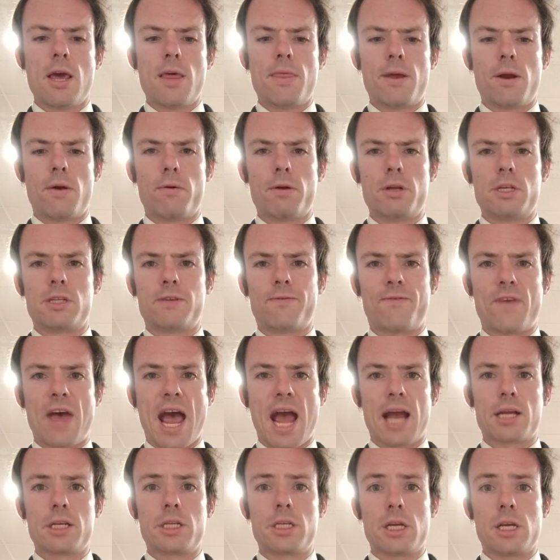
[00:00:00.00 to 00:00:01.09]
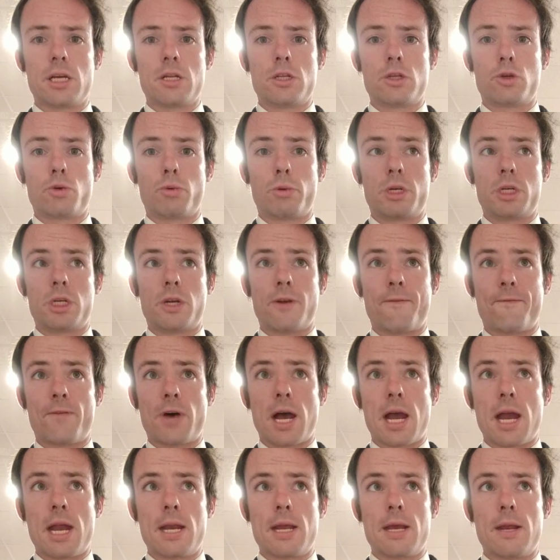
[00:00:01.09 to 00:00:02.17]
There was factions which
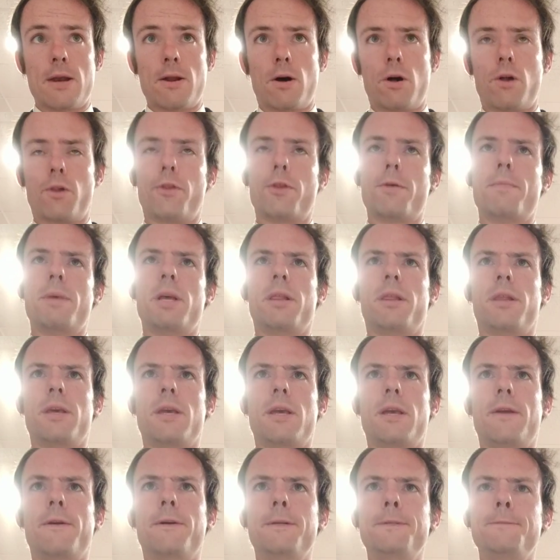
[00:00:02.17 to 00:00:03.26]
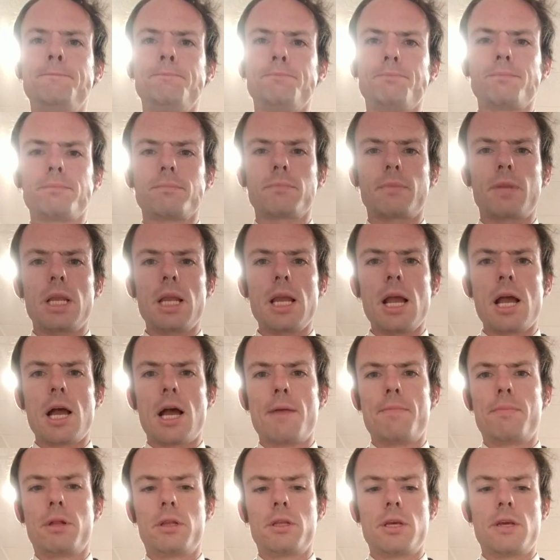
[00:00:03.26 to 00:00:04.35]
divided. Ultimately, I
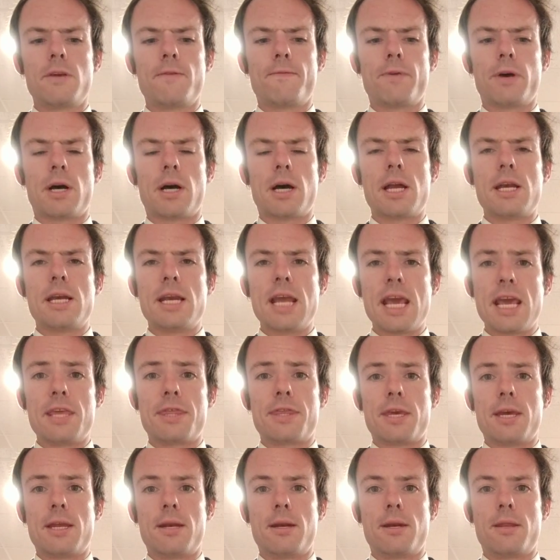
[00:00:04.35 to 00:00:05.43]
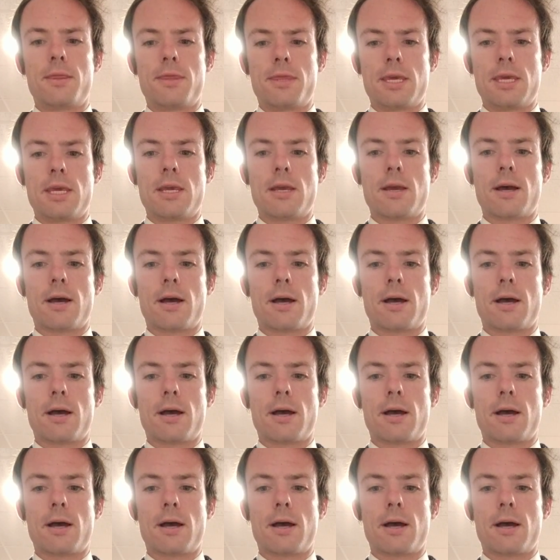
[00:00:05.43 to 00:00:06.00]
believe Nathan, the